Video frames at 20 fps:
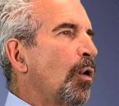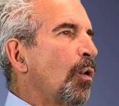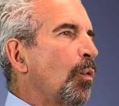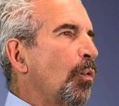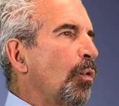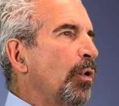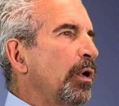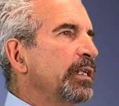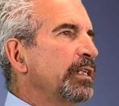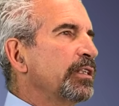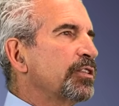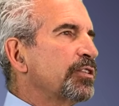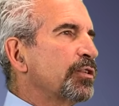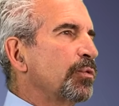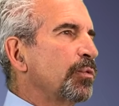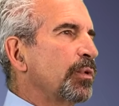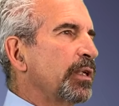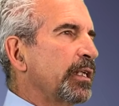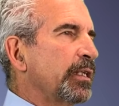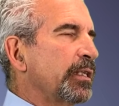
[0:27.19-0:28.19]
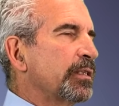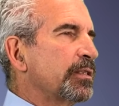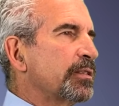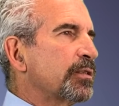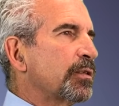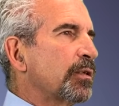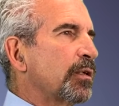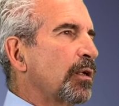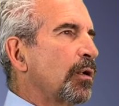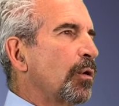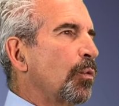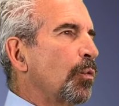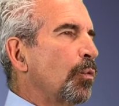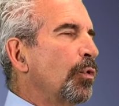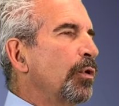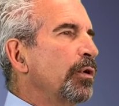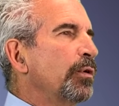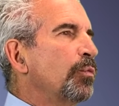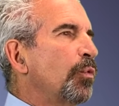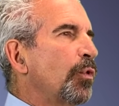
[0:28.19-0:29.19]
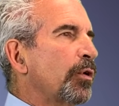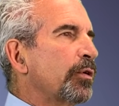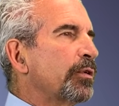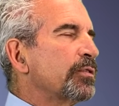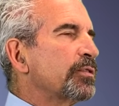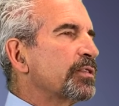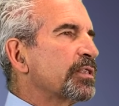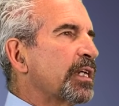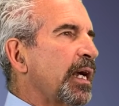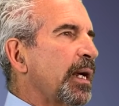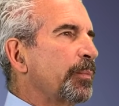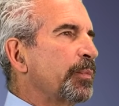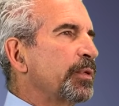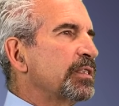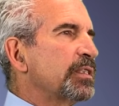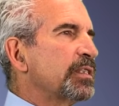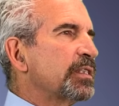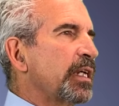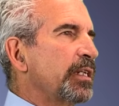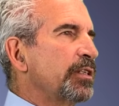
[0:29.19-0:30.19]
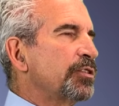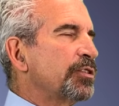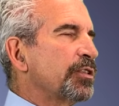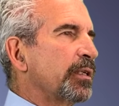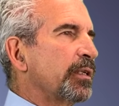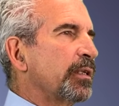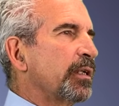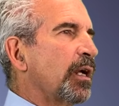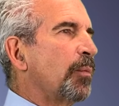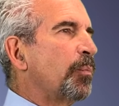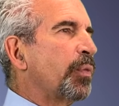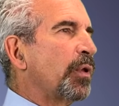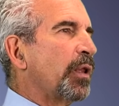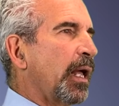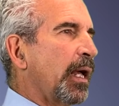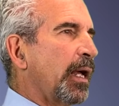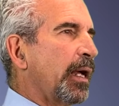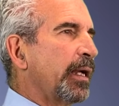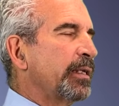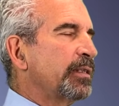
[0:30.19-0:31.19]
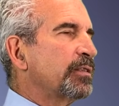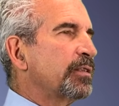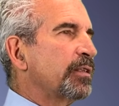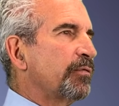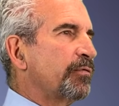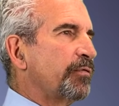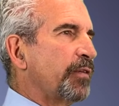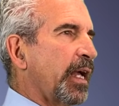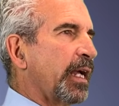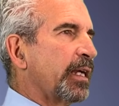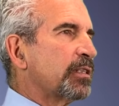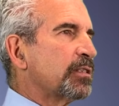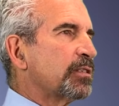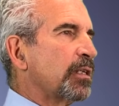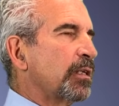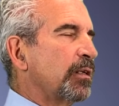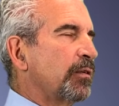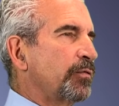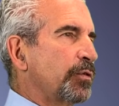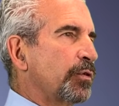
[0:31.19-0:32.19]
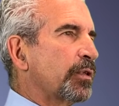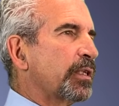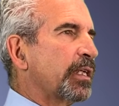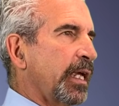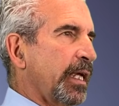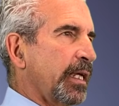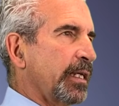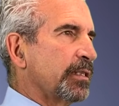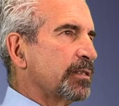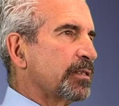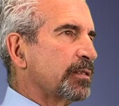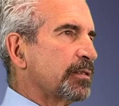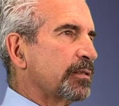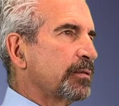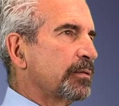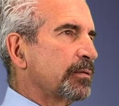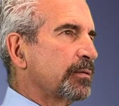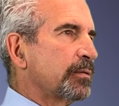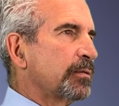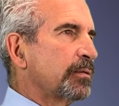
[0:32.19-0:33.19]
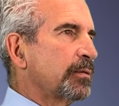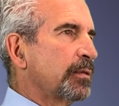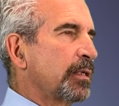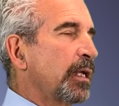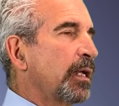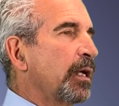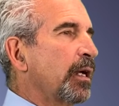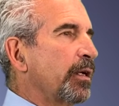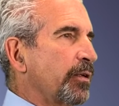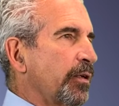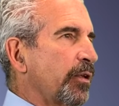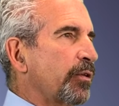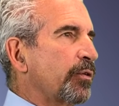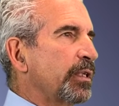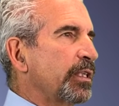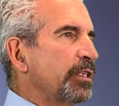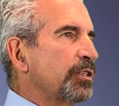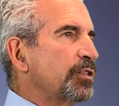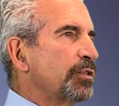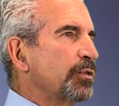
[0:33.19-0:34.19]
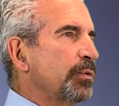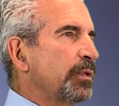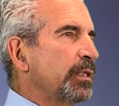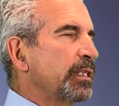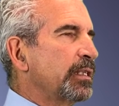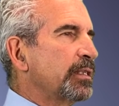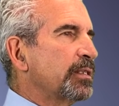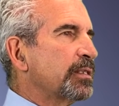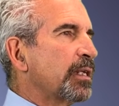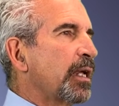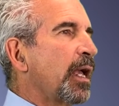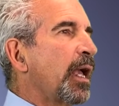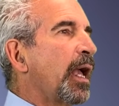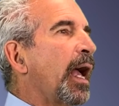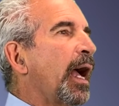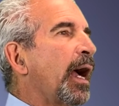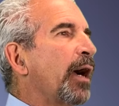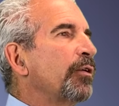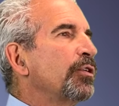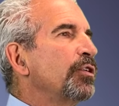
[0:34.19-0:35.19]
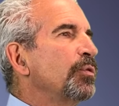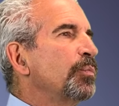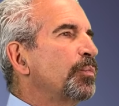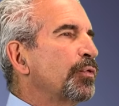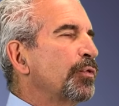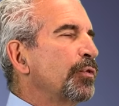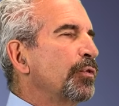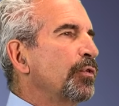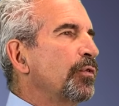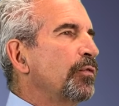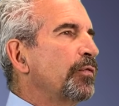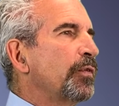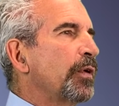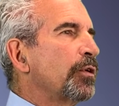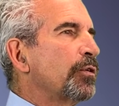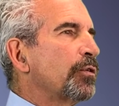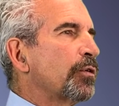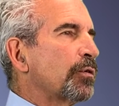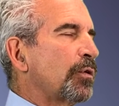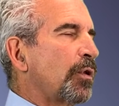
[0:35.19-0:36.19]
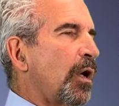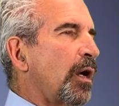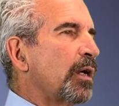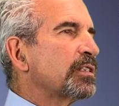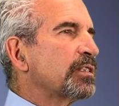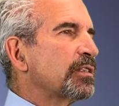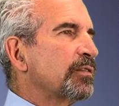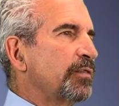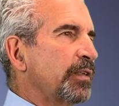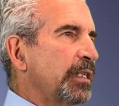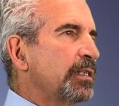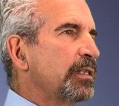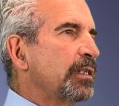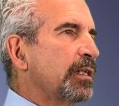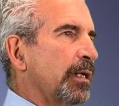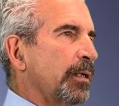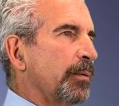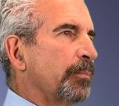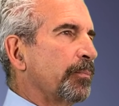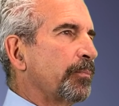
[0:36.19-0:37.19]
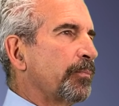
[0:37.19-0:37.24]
One issue is, would workers' compensation apply to the facts of your case? Another issue is, how do you prove your loss of income?